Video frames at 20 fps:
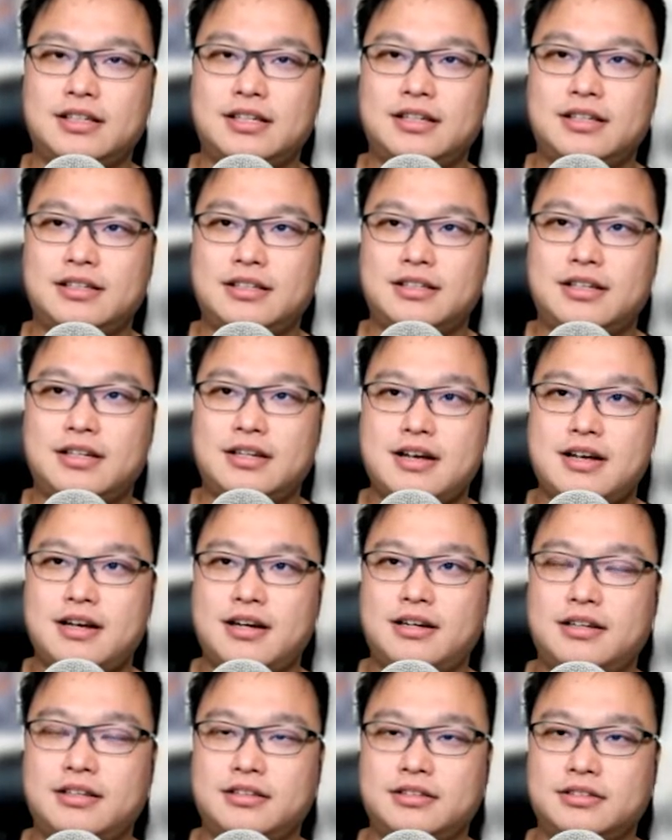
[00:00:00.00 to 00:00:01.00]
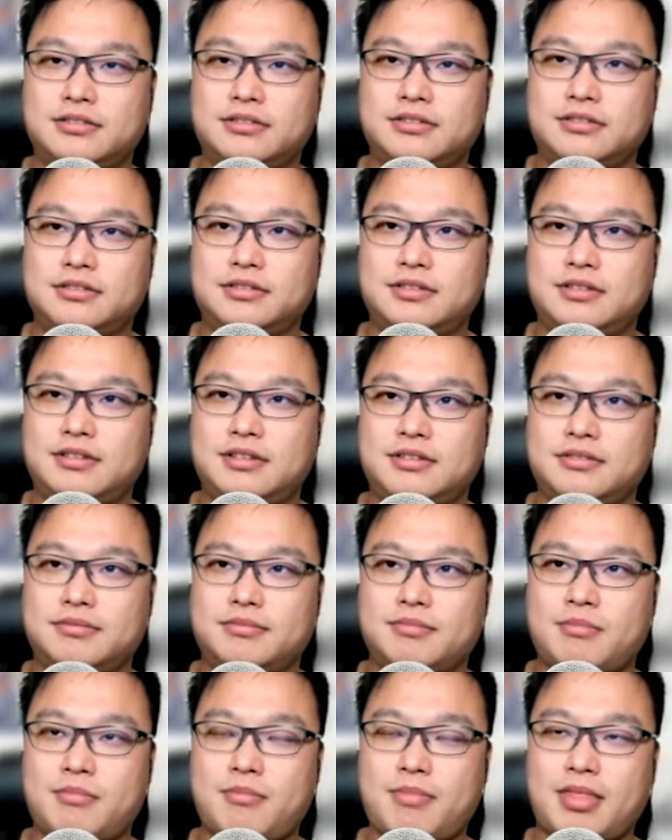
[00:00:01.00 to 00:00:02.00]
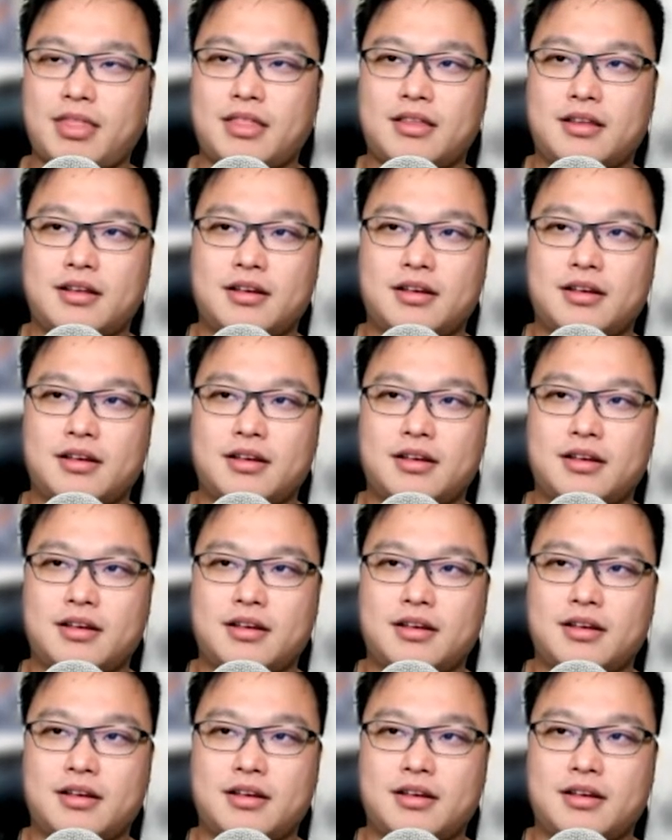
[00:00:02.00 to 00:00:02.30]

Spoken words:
money, and you get the capital back